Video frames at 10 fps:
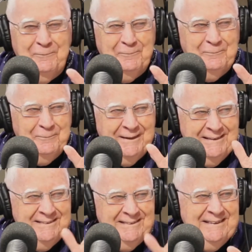but
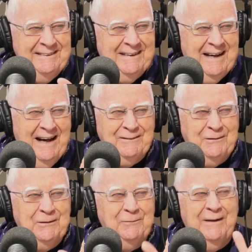he's in
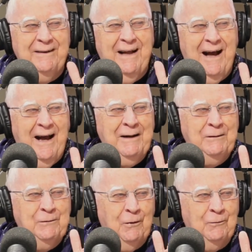costume, and I
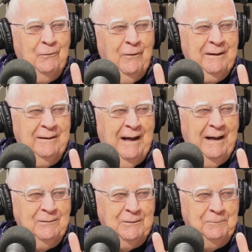don't
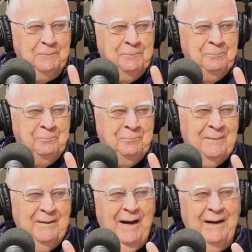recognize him.
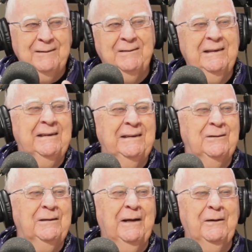I just think he's
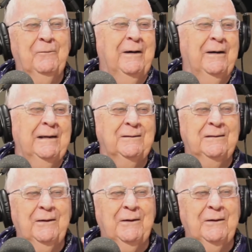another one of these
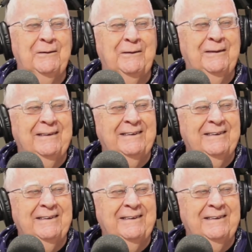local